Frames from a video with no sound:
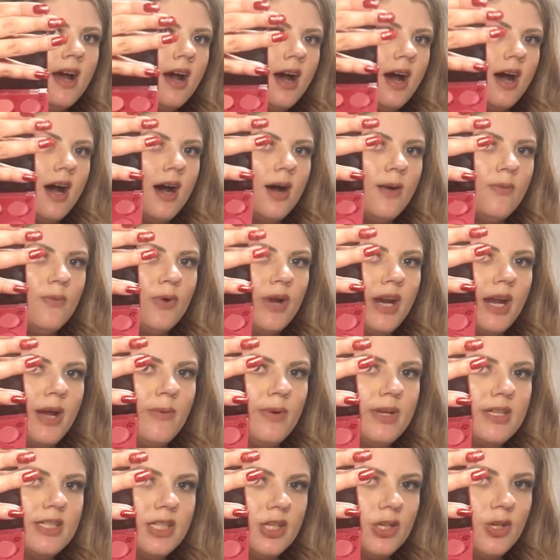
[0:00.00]
when I
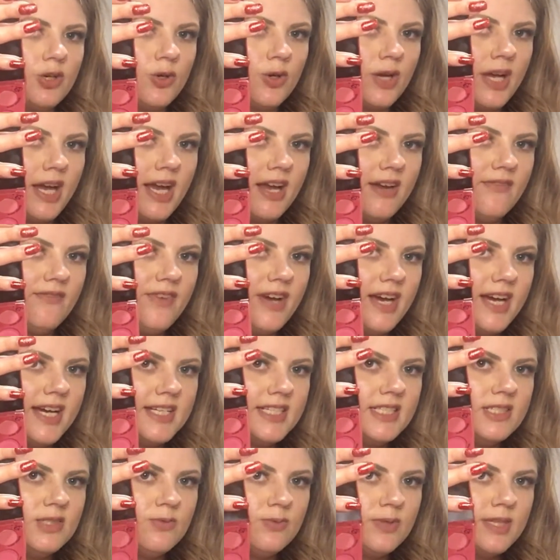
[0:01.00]
went to Crayon
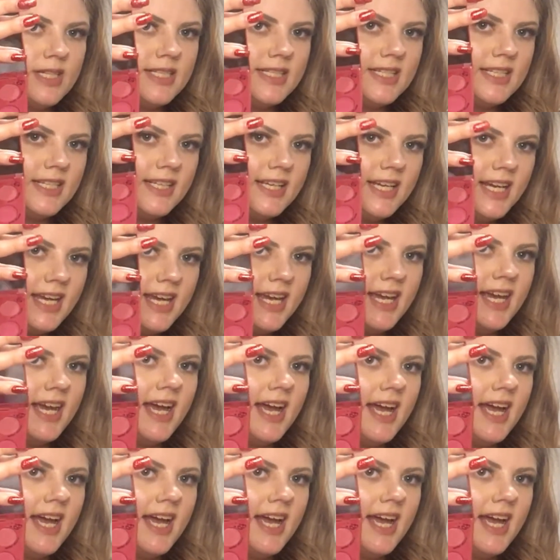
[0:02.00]
Fest recently,